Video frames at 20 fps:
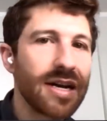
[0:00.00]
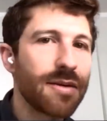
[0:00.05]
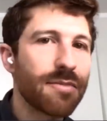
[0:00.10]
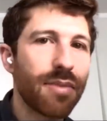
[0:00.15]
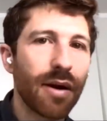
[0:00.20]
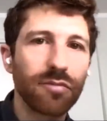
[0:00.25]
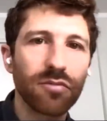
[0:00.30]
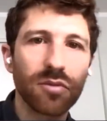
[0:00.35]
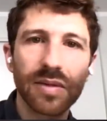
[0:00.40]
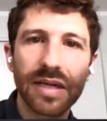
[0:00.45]

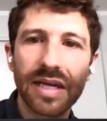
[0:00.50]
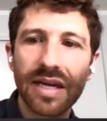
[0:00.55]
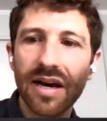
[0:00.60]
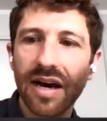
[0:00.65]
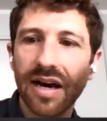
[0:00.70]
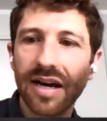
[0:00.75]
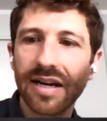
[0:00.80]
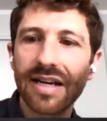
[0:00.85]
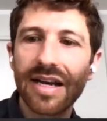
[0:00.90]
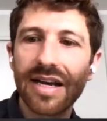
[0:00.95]
Probably
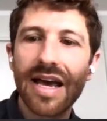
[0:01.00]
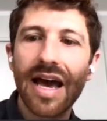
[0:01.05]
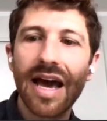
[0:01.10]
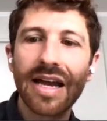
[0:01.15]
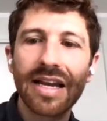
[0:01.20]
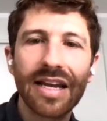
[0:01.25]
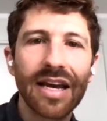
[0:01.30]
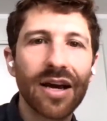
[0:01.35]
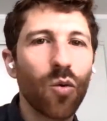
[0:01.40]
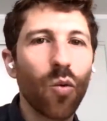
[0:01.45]
not.
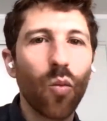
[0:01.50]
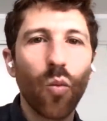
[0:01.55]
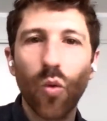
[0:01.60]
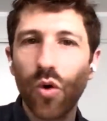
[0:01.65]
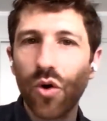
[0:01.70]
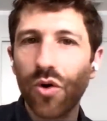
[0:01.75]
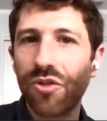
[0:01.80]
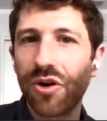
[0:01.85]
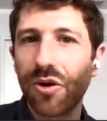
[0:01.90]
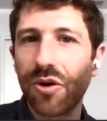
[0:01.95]
And yet,
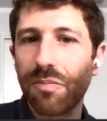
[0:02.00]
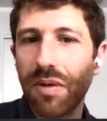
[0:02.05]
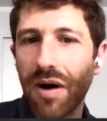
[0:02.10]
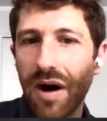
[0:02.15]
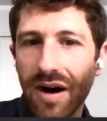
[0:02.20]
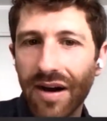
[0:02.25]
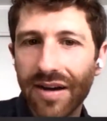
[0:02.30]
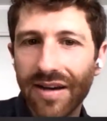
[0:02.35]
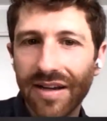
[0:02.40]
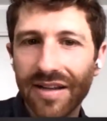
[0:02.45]
were there
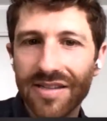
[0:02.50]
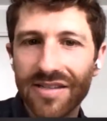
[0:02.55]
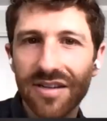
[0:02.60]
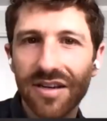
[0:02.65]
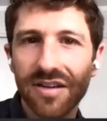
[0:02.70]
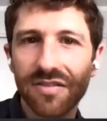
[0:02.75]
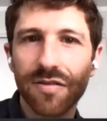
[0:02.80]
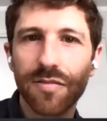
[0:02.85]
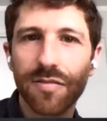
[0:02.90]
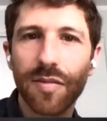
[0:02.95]
pockets
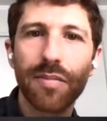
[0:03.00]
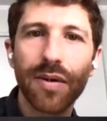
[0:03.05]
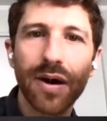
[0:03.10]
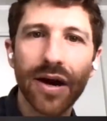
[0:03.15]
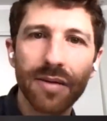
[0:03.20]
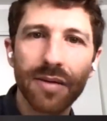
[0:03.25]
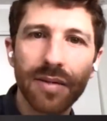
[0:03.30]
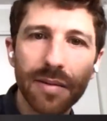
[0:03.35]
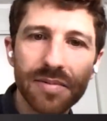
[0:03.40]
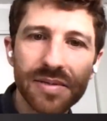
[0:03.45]
from a
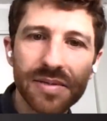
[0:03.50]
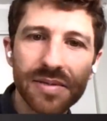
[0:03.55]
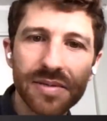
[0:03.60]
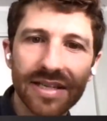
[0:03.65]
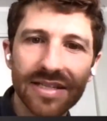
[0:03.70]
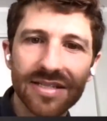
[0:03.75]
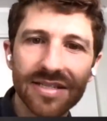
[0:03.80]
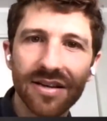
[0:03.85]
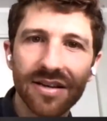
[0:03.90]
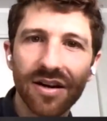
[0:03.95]
bottom up
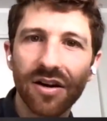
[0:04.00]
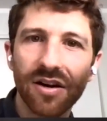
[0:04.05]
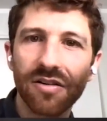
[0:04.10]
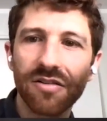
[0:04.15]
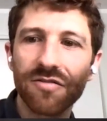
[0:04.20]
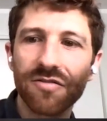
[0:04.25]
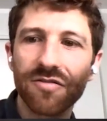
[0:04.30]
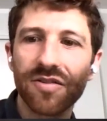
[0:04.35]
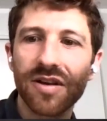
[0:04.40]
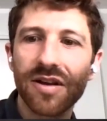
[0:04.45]
sense
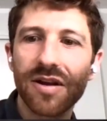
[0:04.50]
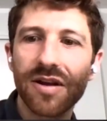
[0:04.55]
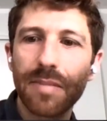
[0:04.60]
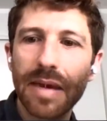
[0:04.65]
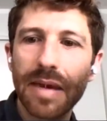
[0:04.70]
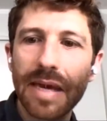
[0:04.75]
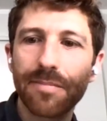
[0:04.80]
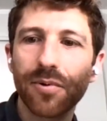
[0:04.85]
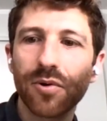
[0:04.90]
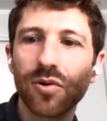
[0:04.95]
of
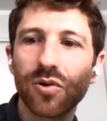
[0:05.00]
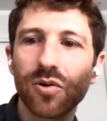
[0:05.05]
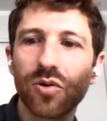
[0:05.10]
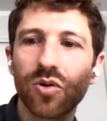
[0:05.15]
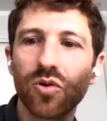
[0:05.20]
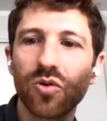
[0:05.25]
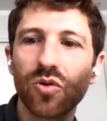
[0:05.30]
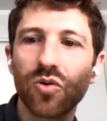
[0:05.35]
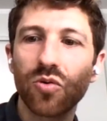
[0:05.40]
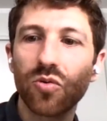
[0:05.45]
people
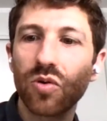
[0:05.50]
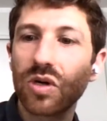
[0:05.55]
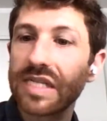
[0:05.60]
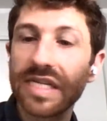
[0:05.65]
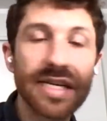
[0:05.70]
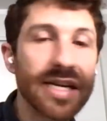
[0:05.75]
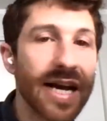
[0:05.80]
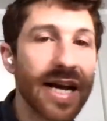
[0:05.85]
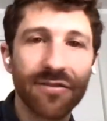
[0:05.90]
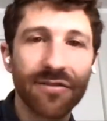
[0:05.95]
who
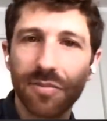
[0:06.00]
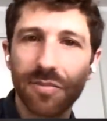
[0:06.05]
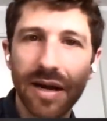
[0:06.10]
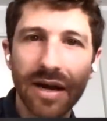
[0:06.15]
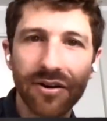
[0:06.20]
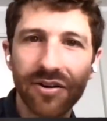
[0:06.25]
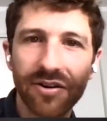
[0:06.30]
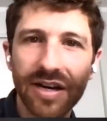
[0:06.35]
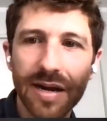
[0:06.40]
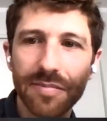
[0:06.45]
didn't have a
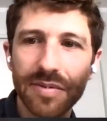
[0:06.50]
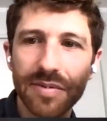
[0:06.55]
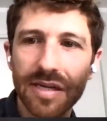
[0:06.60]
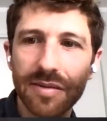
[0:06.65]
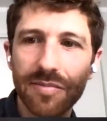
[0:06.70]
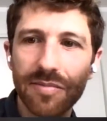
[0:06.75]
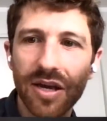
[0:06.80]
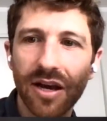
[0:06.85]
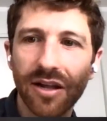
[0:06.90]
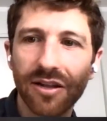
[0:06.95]
background in
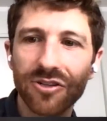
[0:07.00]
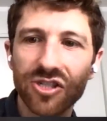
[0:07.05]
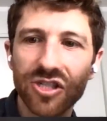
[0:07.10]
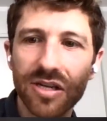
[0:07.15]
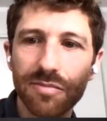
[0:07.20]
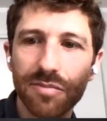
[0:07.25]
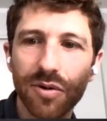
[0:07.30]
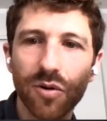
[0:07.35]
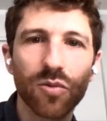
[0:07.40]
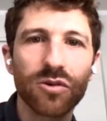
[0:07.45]

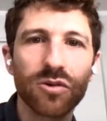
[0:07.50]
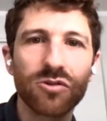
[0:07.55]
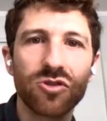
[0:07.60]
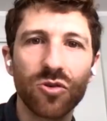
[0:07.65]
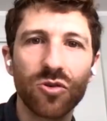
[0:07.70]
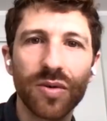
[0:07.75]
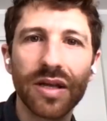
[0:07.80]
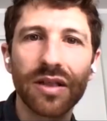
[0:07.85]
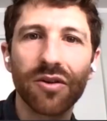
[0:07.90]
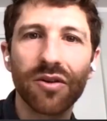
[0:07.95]
epidemiology but were
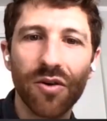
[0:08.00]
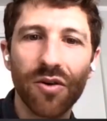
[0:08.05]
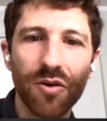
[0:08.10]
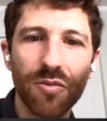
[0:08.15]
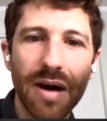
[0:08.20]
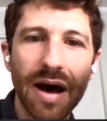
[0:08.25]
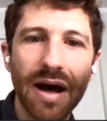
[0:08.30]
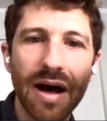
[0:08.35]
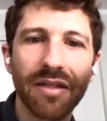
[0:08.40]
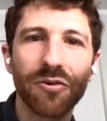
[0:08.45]
doing their own
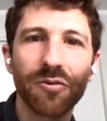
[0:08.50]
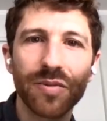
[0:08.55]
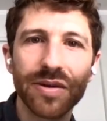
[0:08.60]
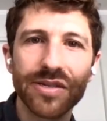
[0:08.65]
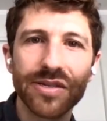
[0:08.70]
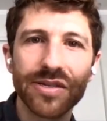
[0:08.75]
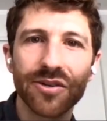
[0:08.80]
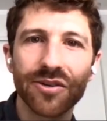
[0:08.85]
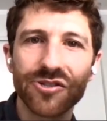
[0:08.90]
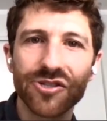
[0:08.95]
math and
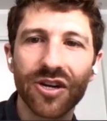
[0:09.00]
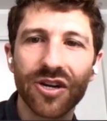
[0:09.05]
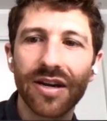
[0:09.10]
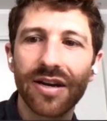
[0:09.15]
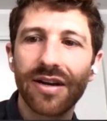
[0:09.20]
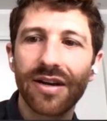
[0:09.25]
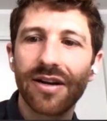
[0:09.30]
research.